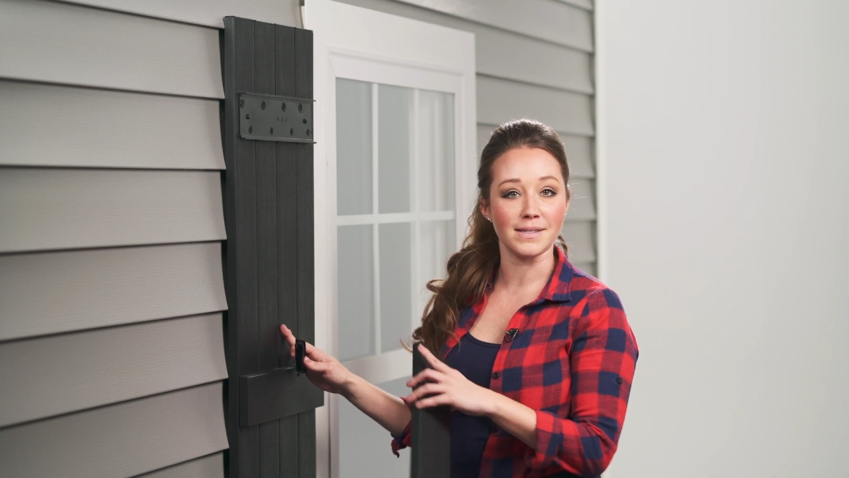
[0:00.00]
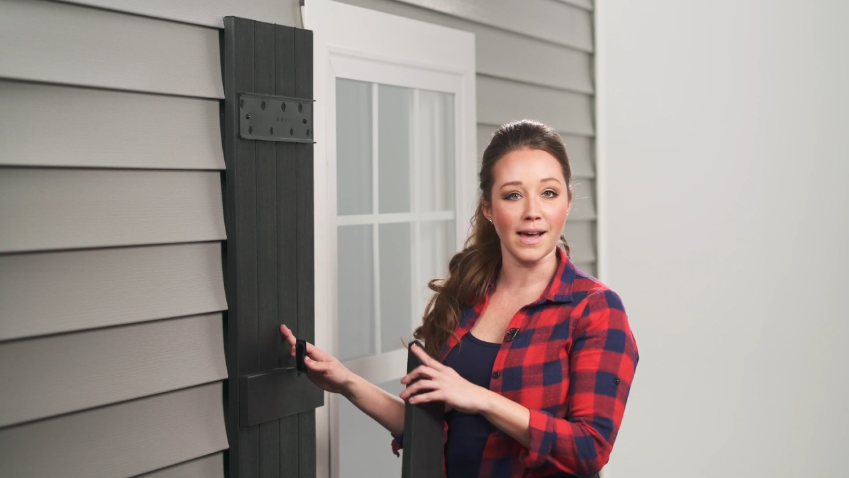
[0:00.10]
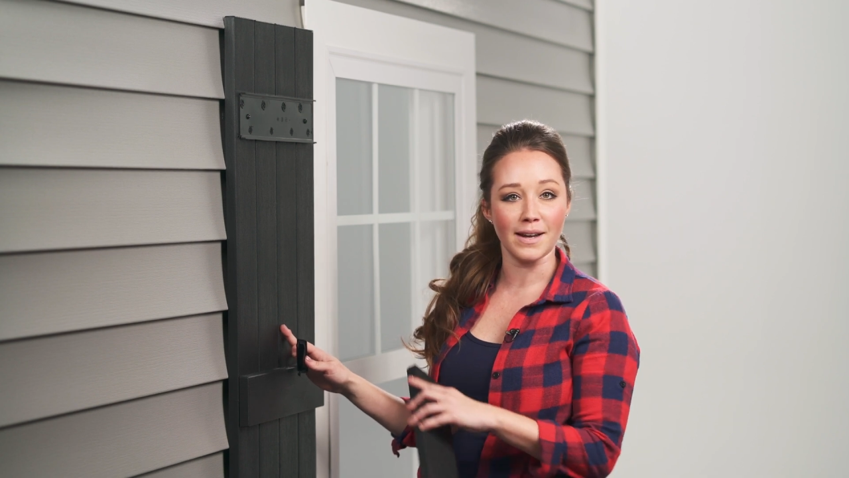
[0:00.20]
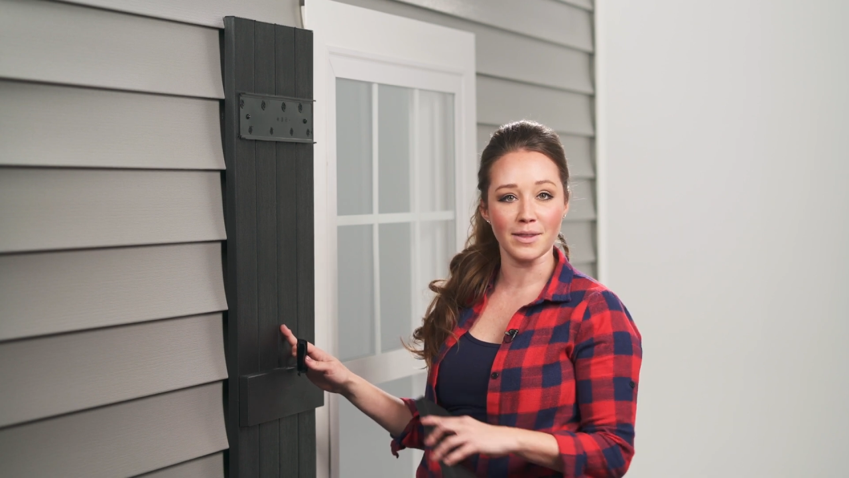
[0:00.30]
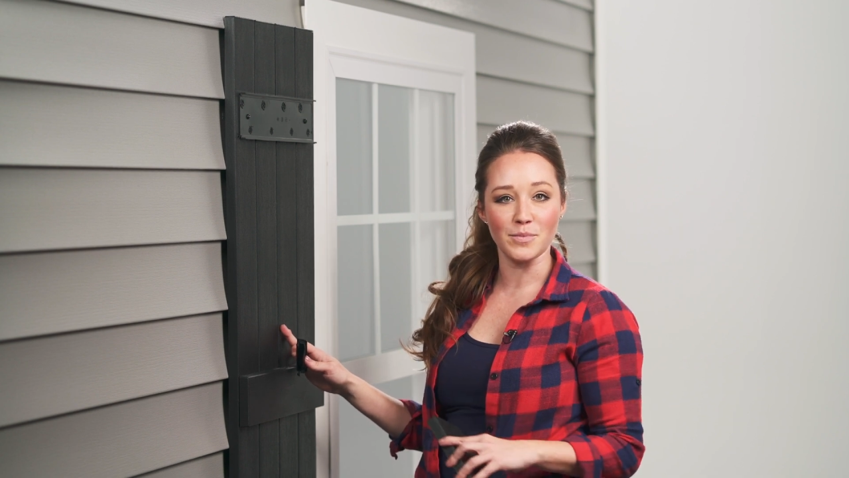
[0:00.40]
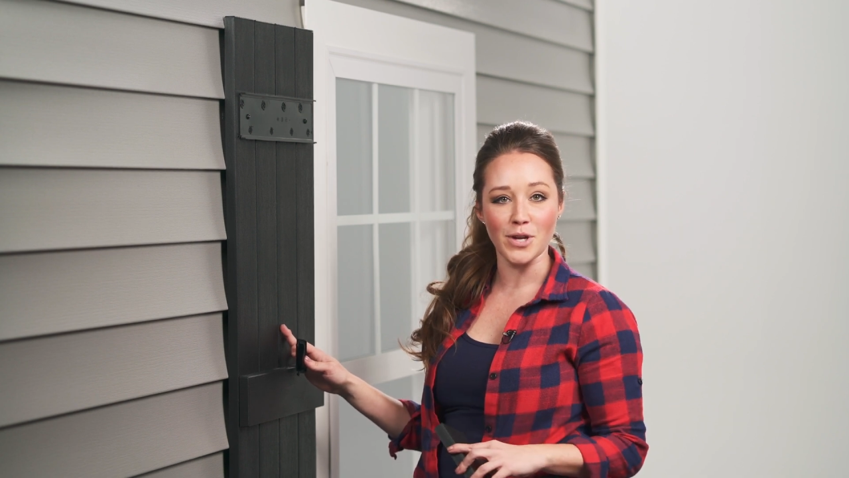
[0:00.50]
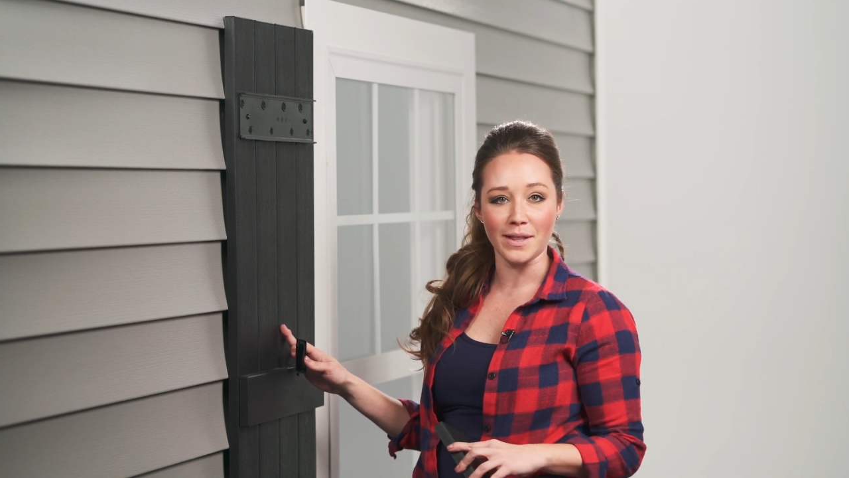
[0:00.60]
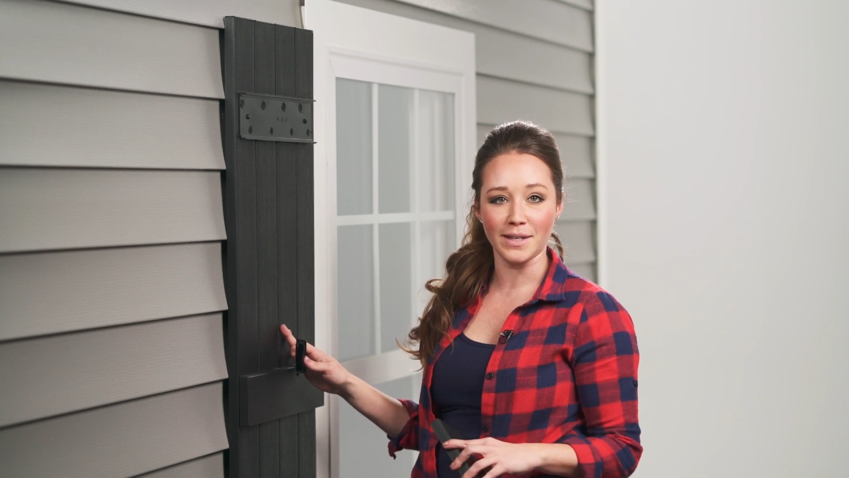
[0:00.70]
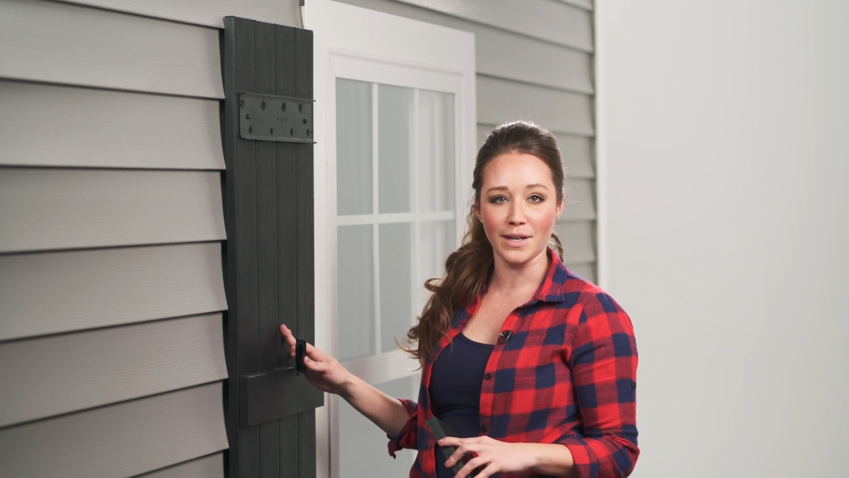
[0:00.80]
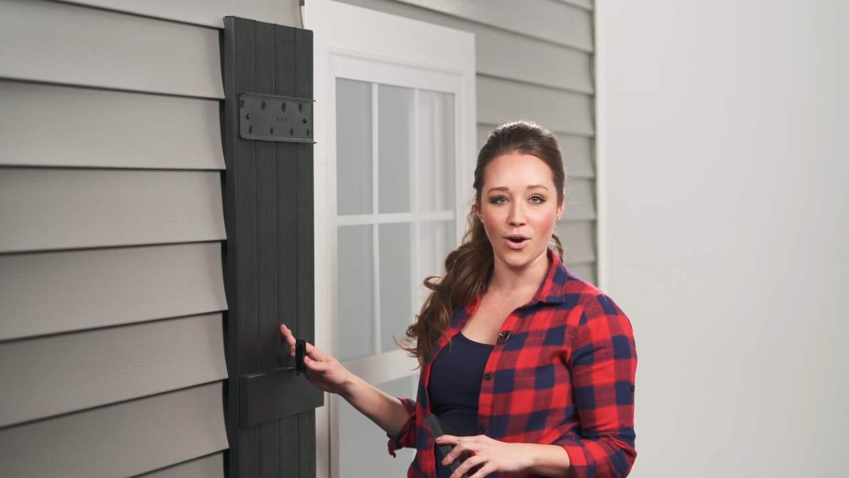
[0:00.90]
sliding them
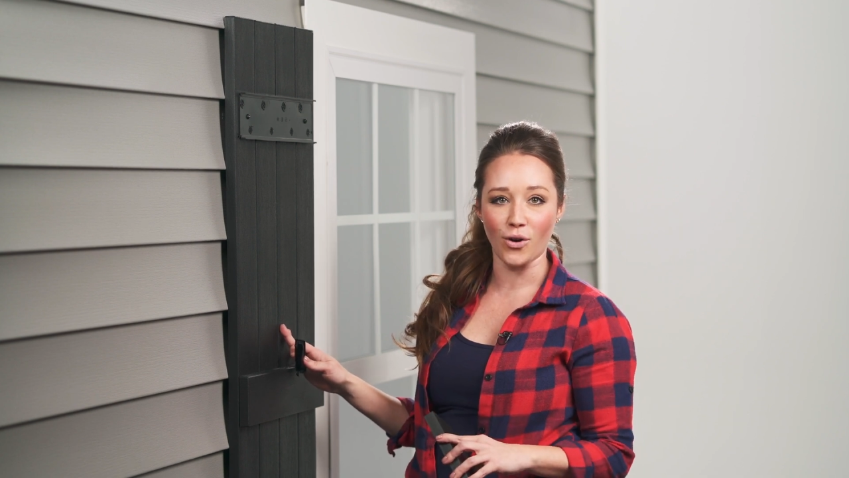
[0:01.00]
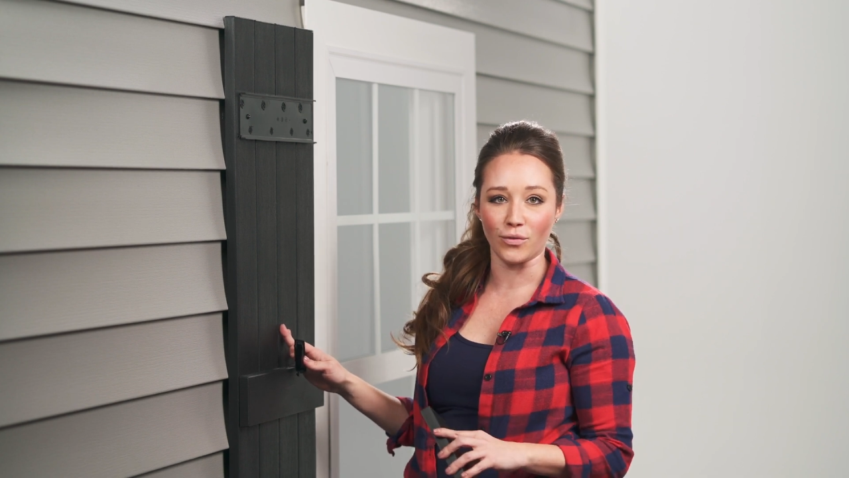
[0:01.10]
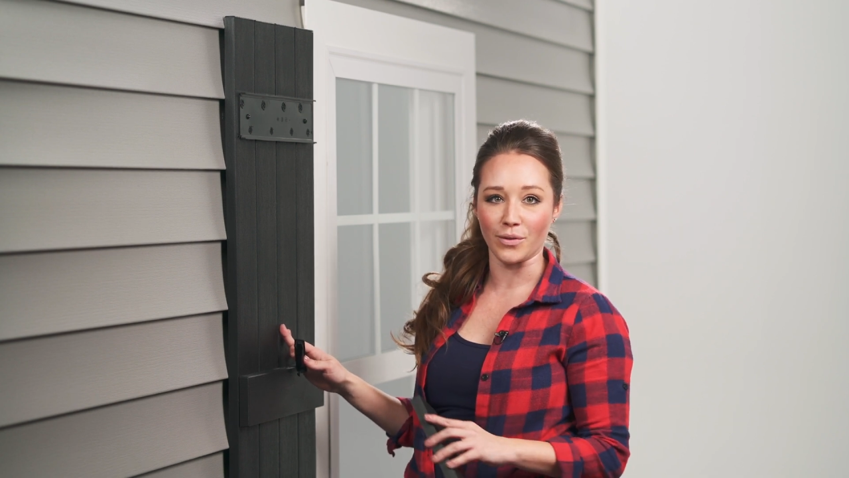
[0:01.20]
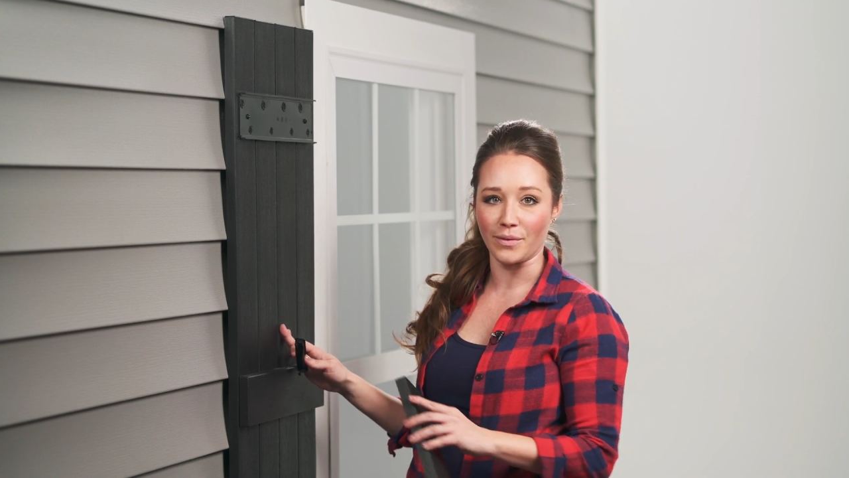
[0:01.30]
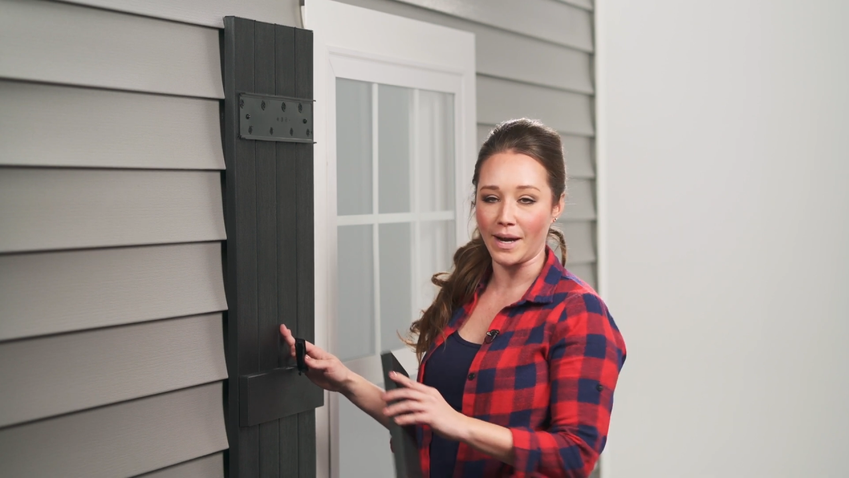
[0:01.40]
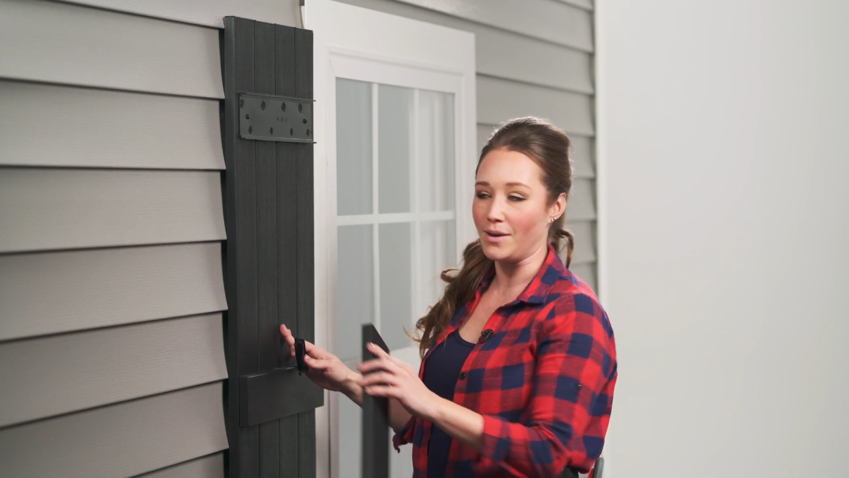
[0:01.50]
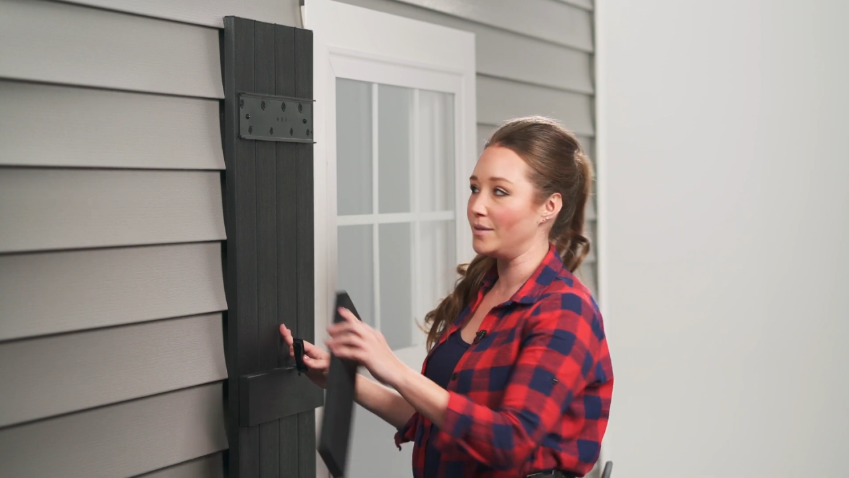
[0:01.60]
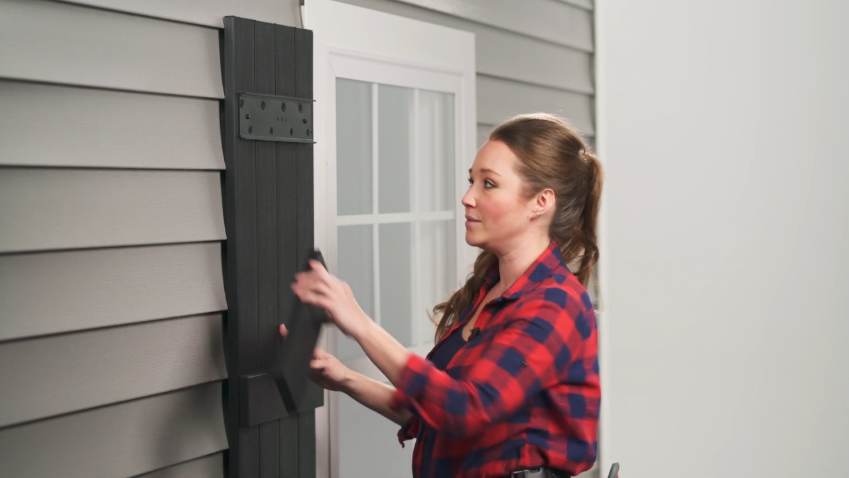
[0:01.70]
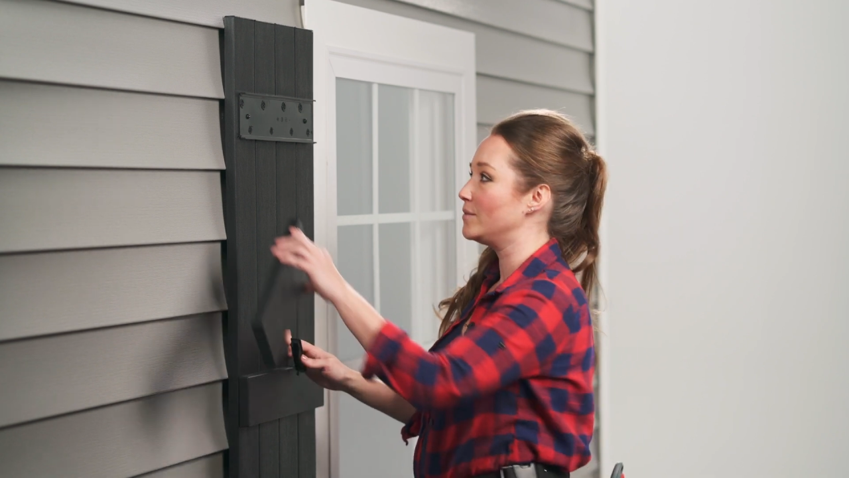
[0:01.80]
gently over the rail.